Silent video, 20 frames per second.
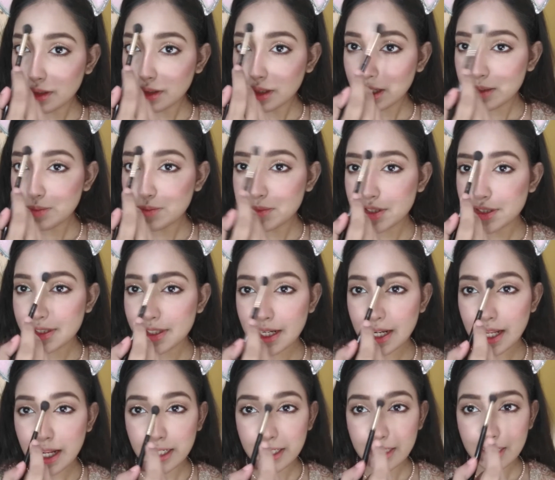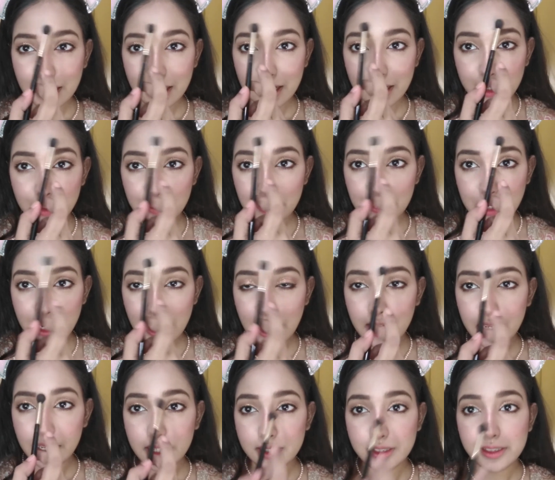I'm just slightly
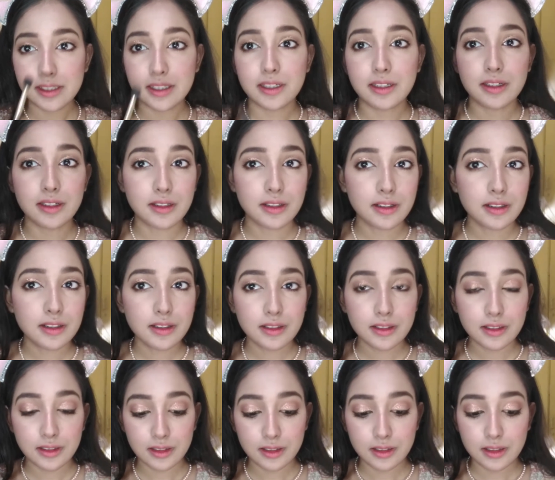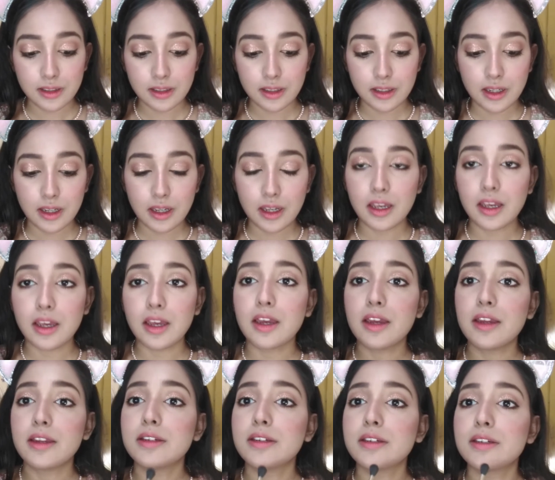applying it here
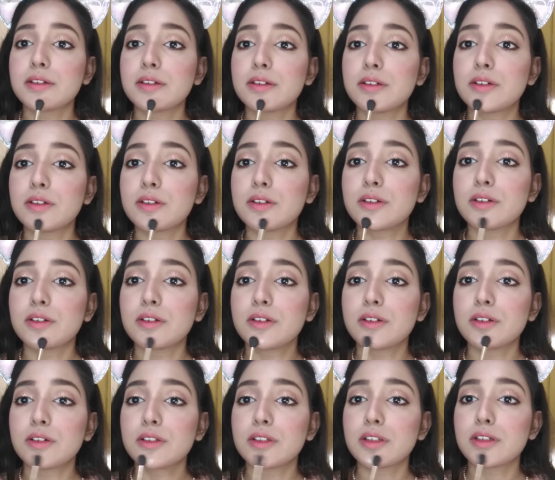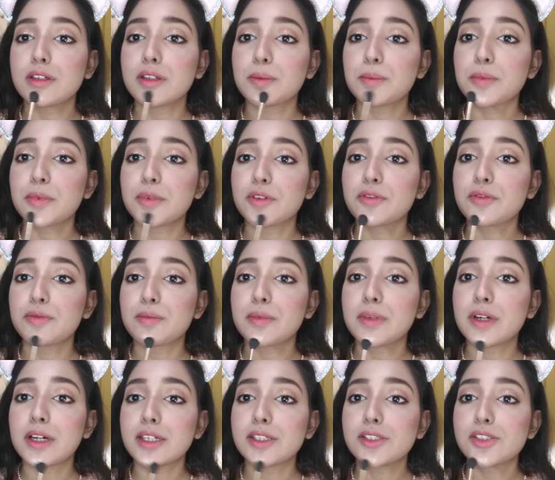and on the tip of
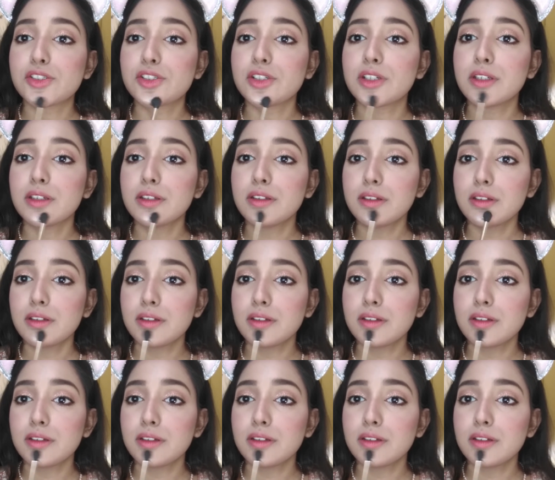my chin,